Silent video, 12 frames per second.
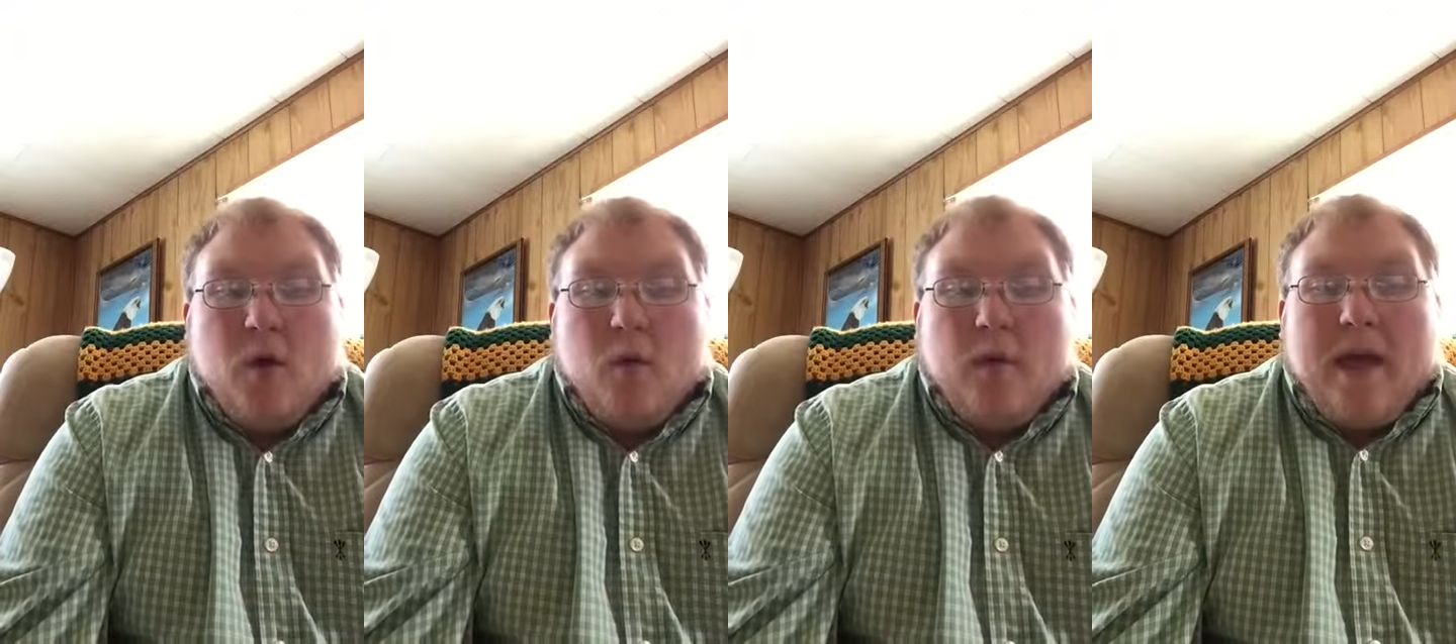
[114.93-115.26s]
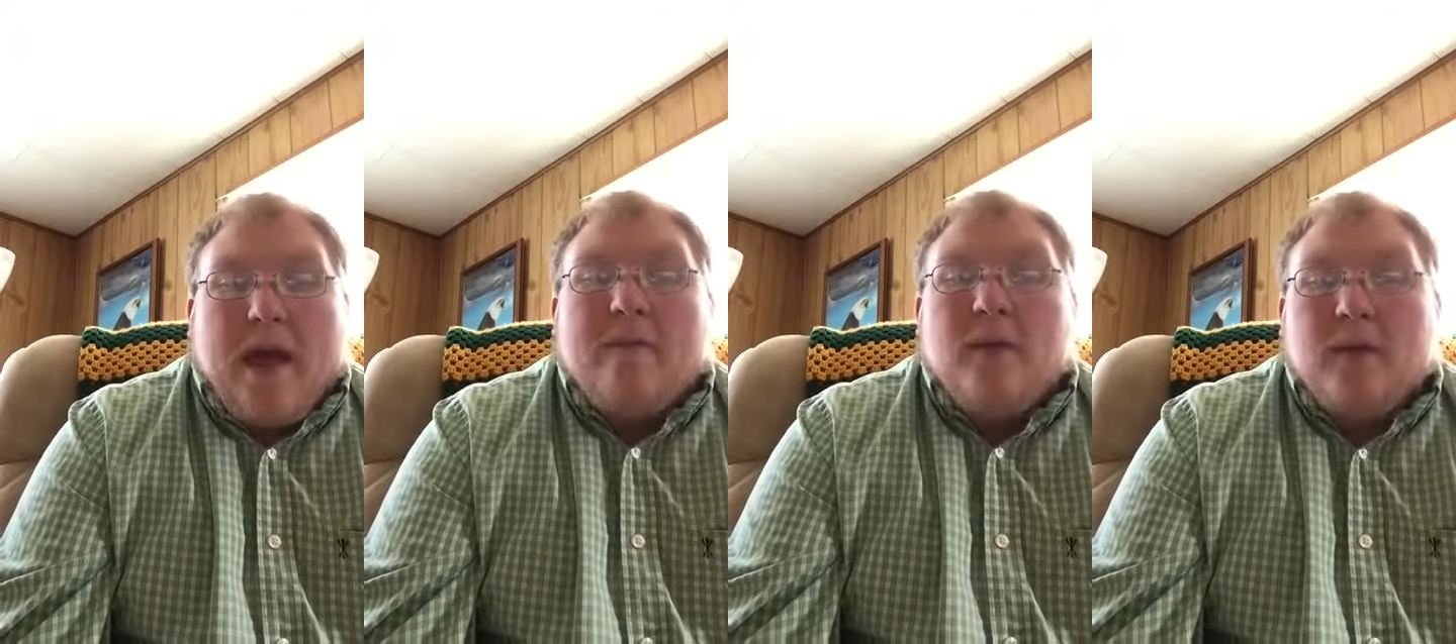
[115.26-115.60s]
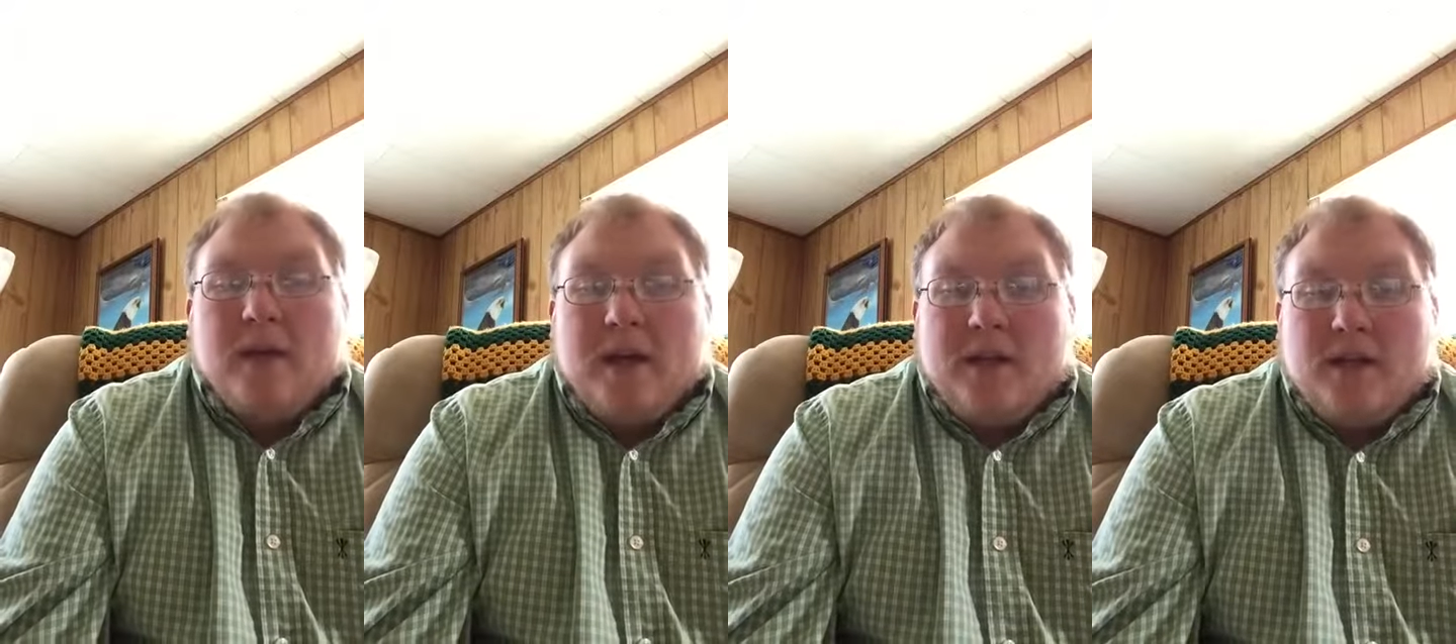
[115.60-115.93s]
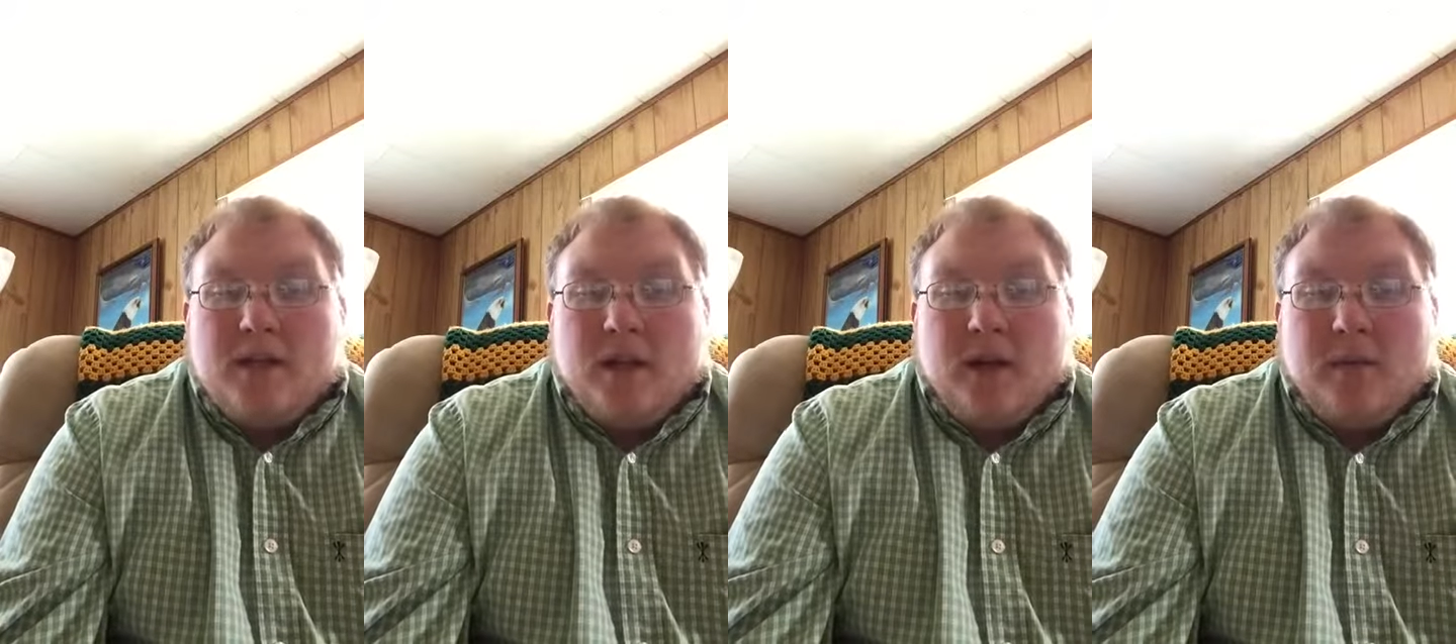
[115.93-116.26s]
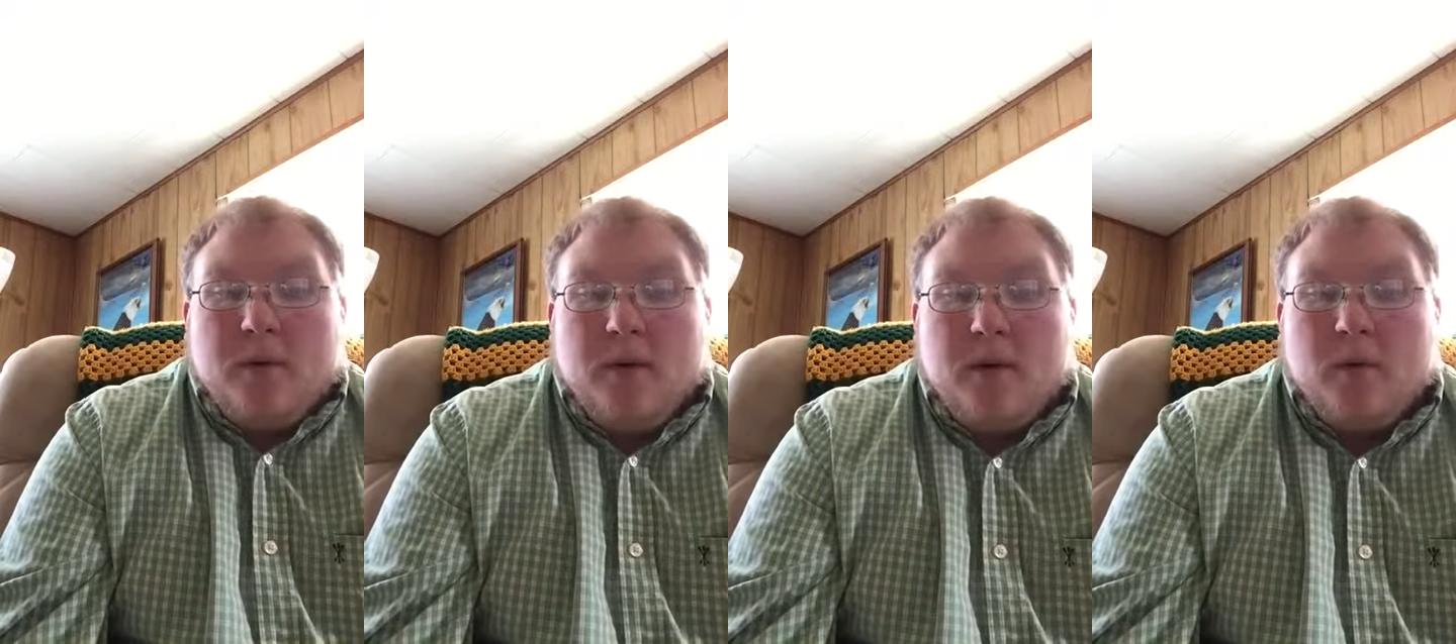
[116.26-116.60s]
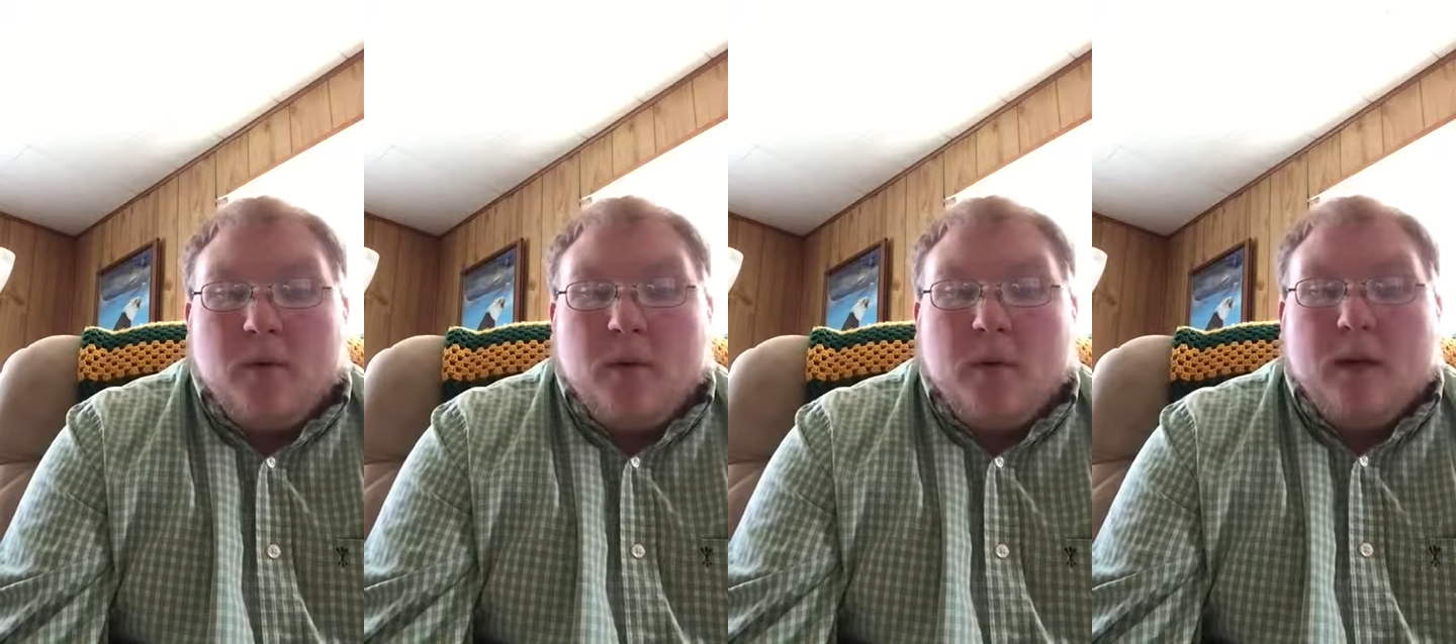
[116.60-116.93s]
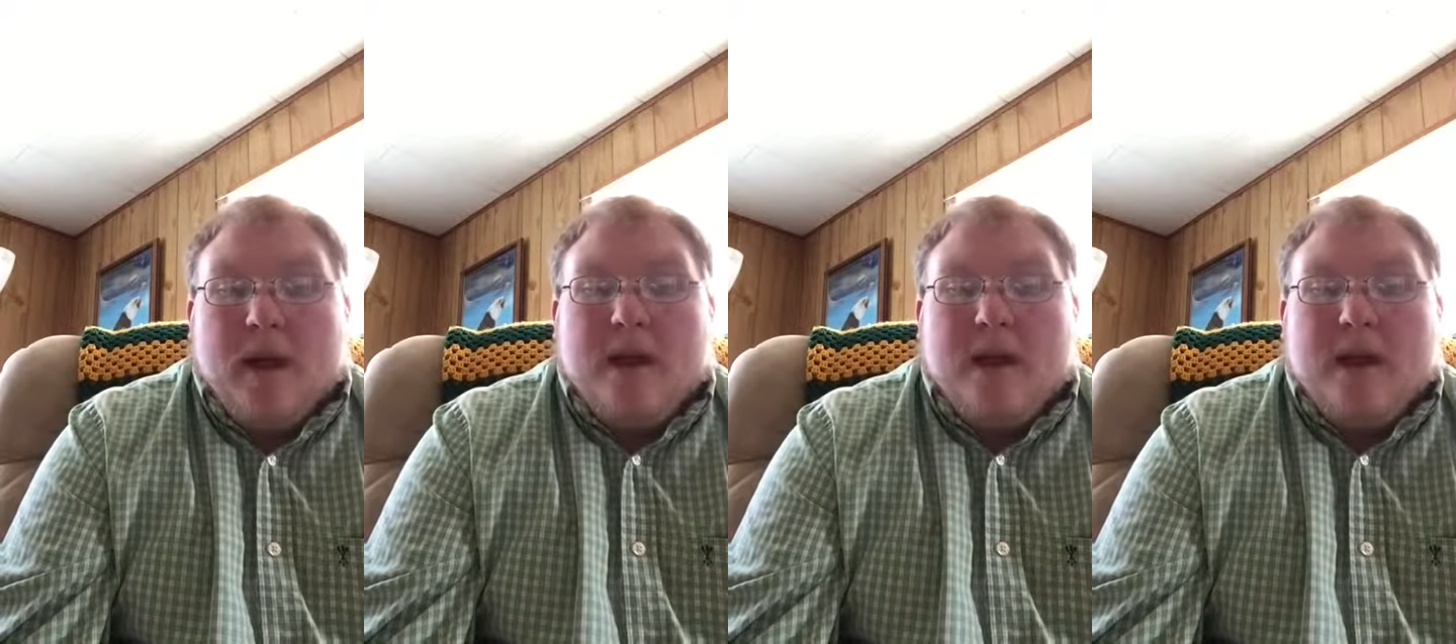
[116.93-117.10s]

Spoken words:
With every relationship, we will